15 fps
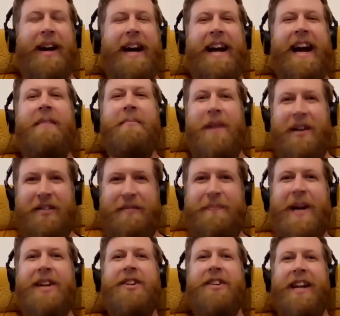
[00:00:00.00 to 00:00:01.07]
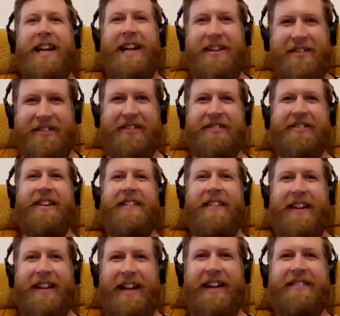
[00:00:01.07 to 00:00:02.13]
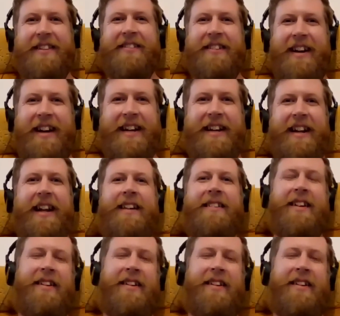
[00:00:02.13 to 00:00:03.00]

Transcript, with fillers: I am especially interested in the classic psychedelics.